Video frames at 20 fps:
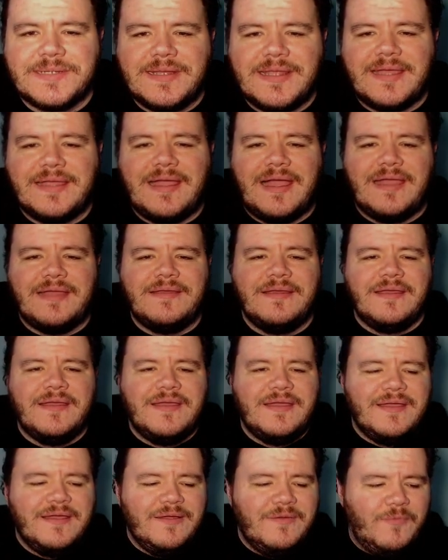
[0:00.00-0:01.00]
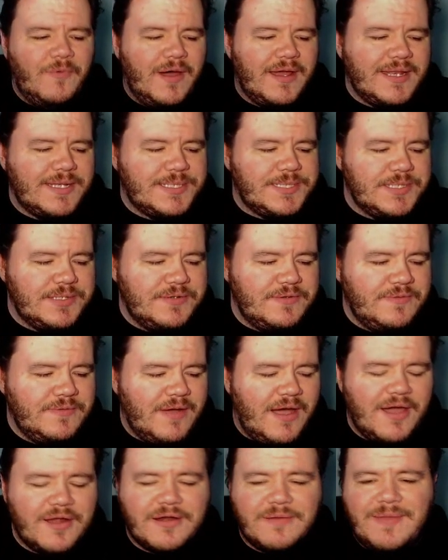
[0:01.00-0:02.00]
I wanted to
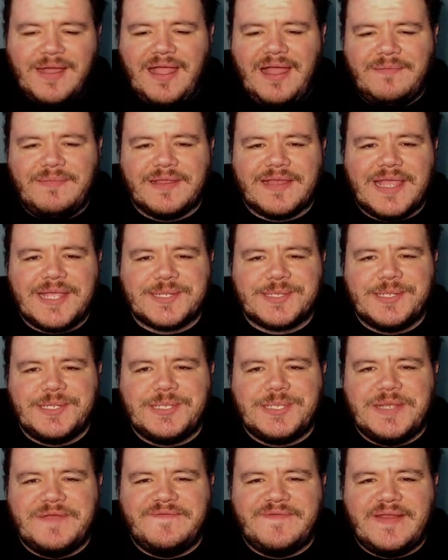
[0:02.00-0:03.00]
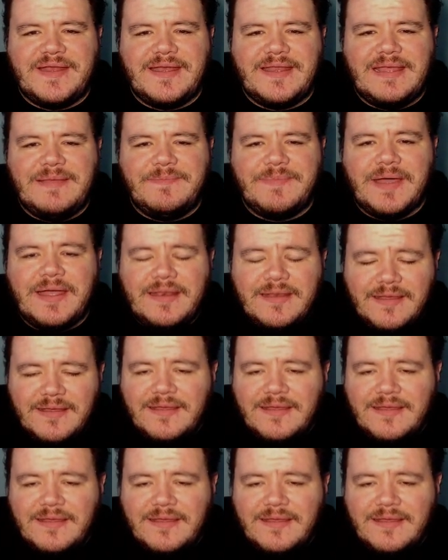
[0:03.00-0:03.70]
honor my obligation to Gfinity, but